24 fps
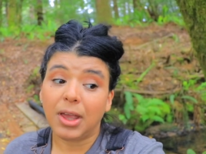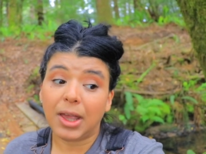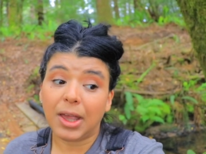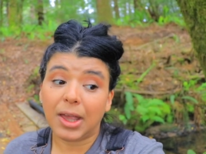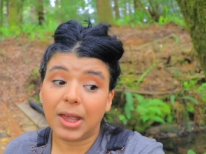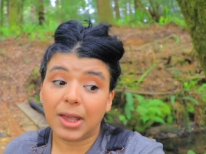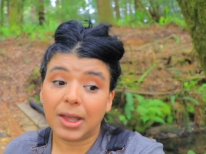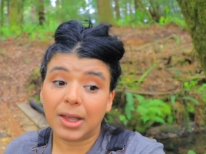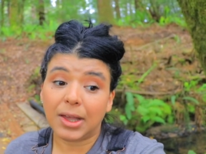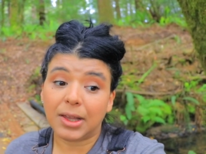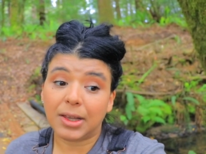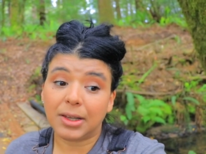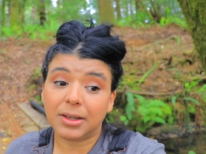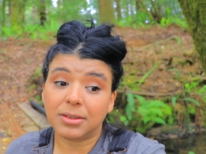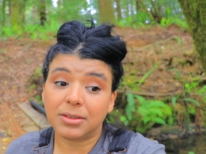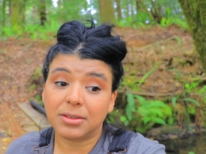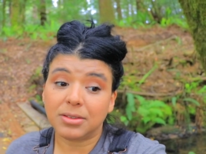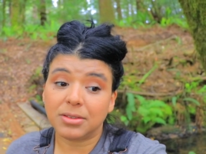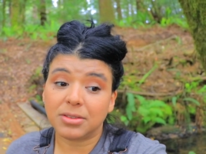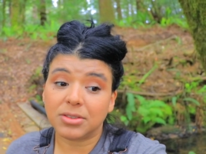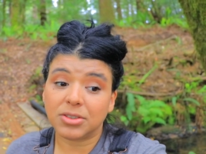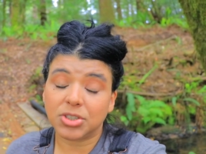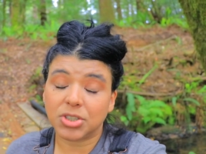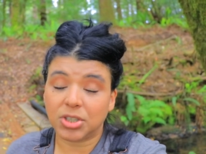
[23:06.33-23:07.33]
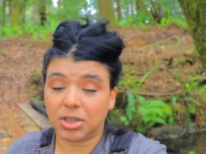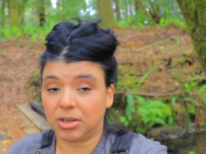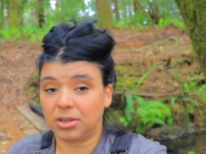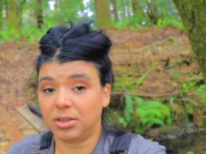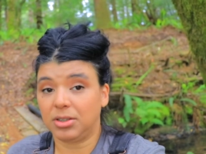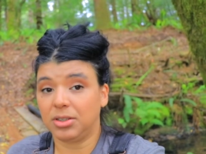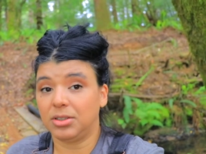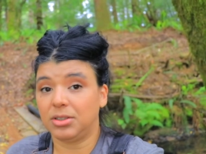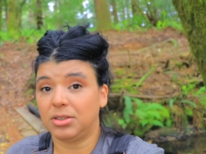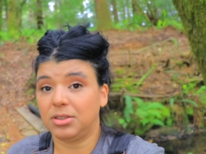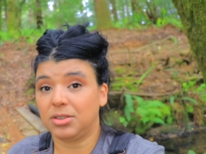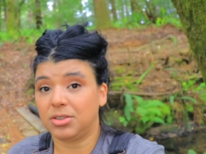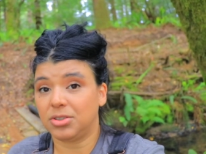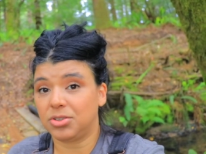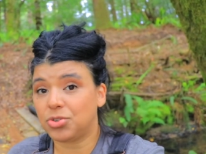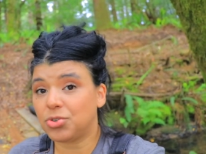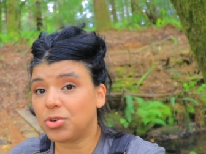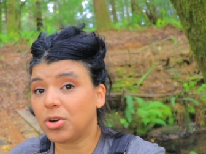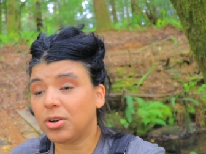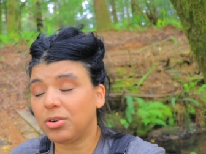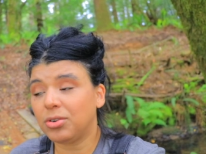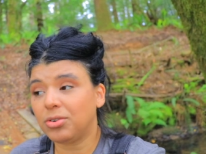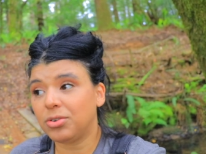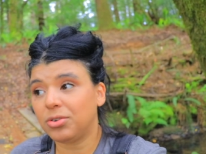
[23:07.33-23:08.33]
and sharing the
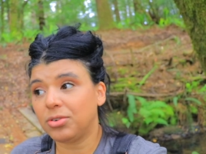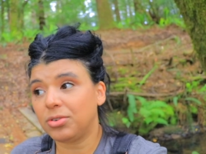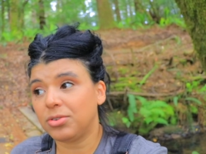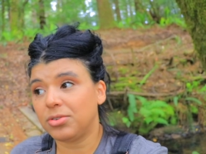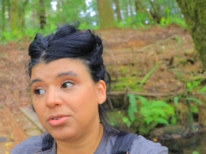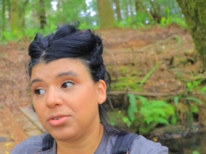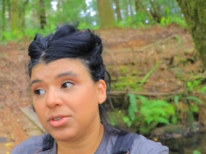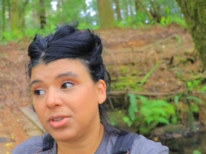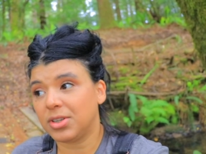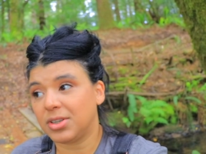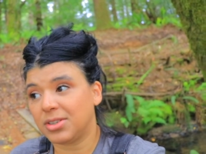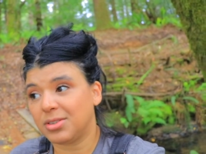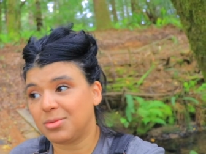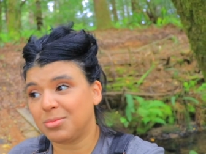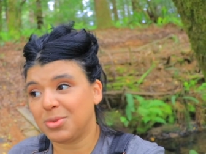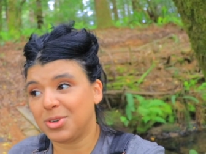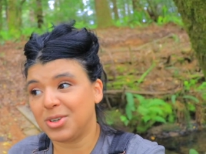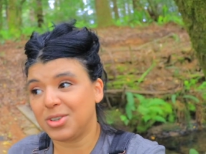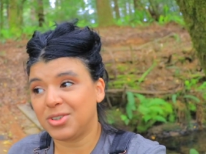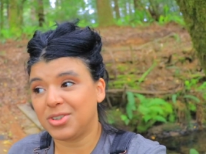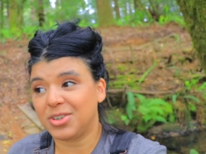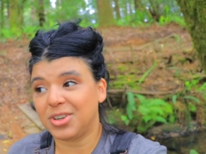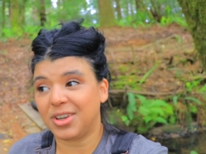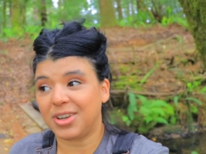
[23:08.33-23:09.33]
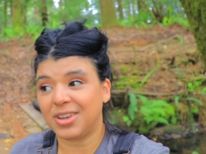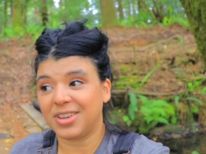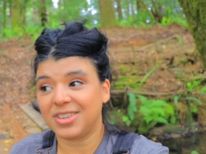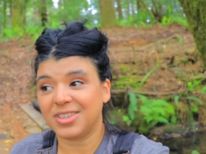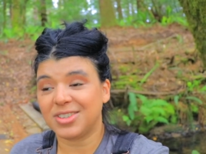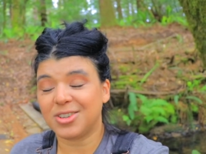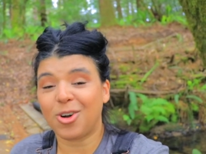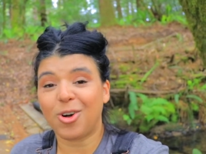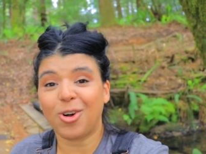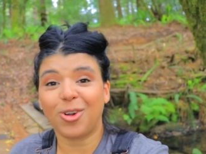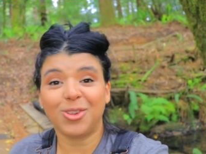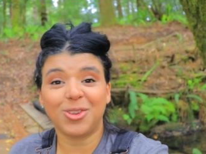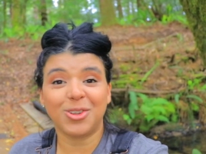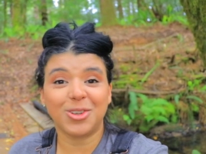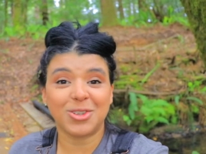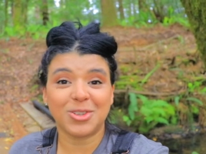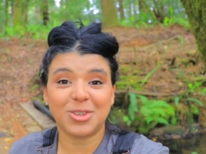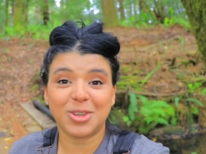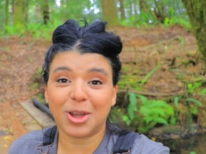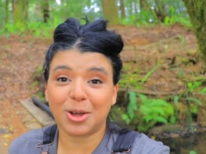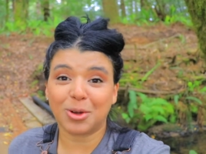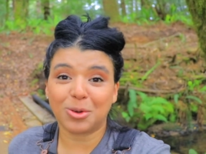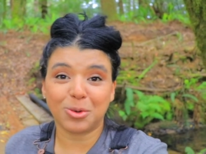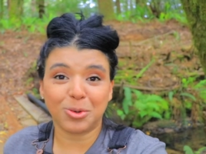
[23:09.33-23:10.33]
struggles as much as all the
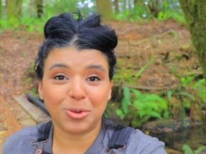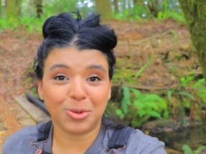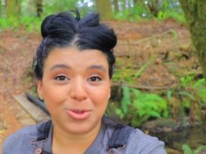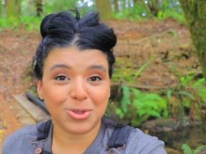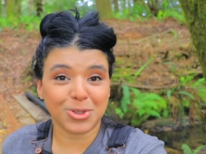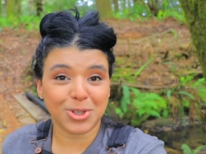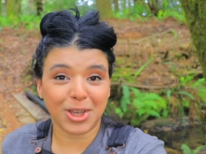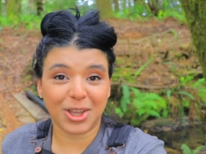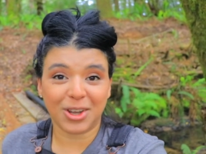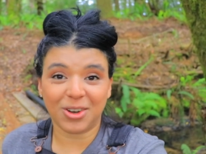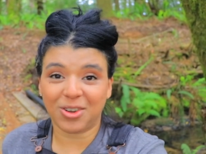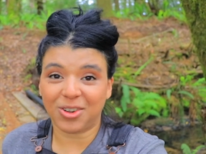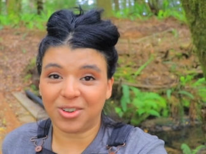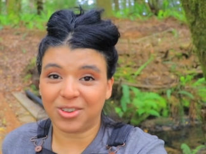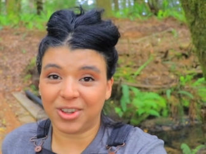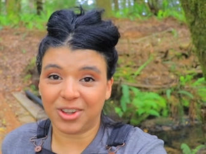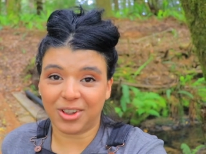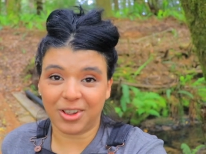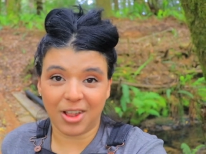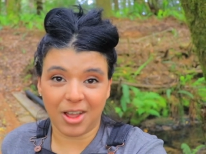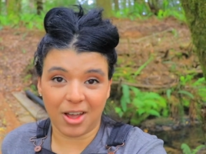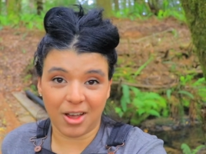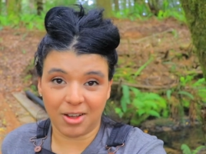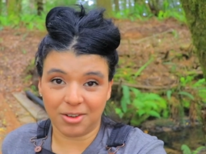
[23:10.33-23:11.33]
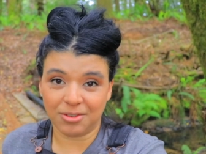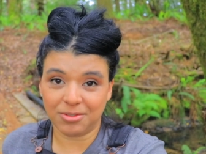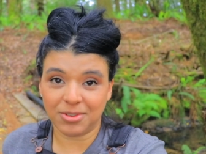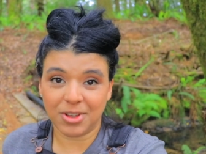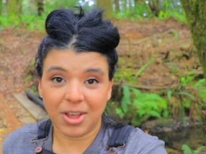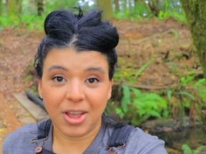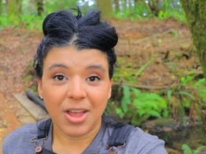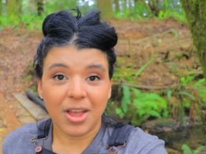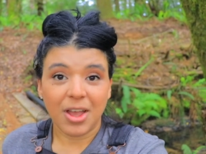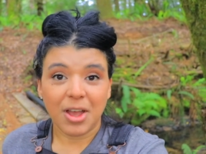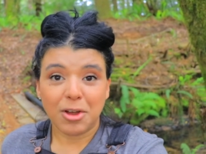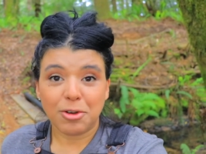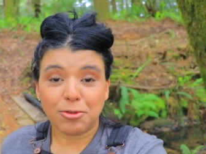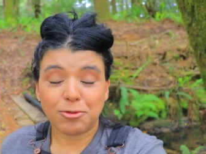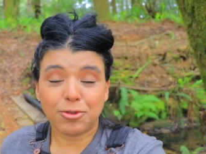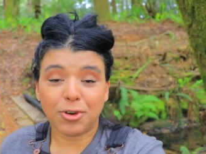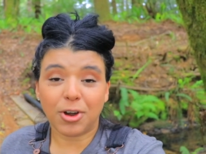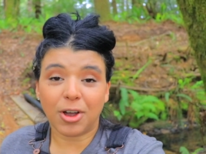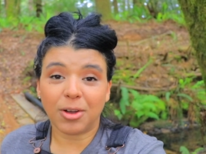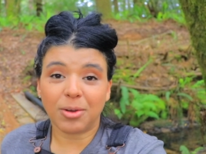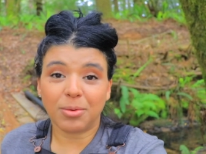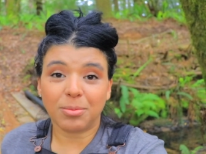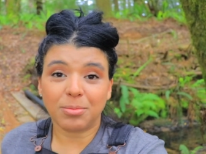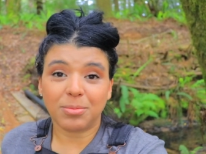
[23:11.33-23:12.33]
snuggles and all the love
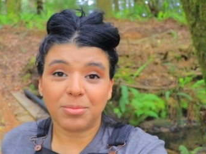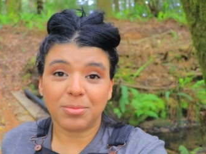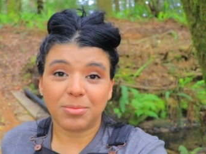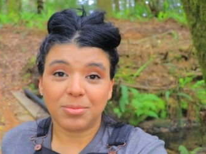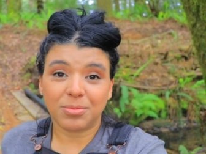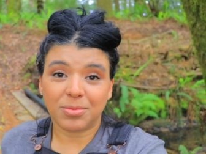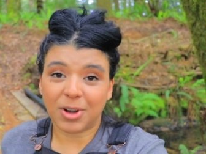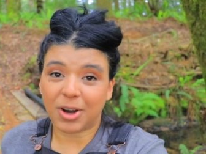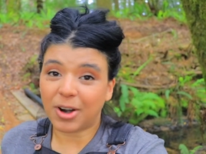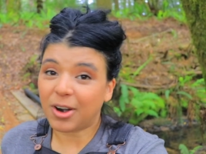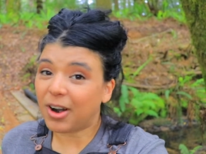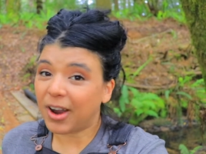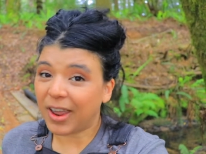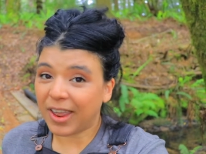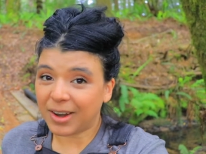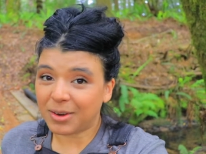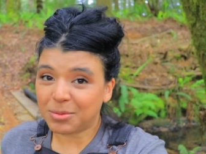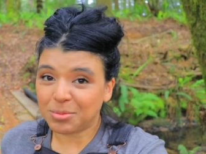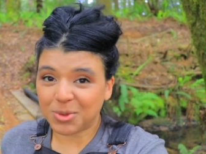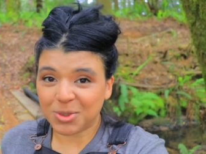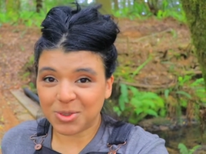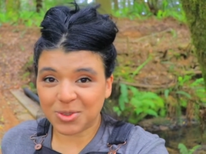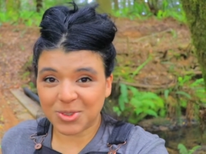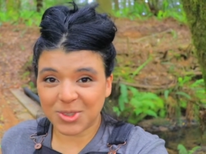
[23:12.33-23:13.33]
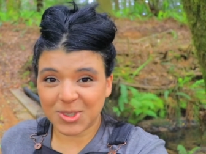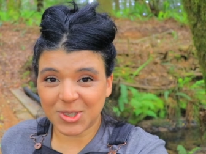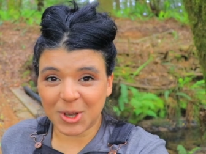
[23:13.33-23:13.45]
from our animals.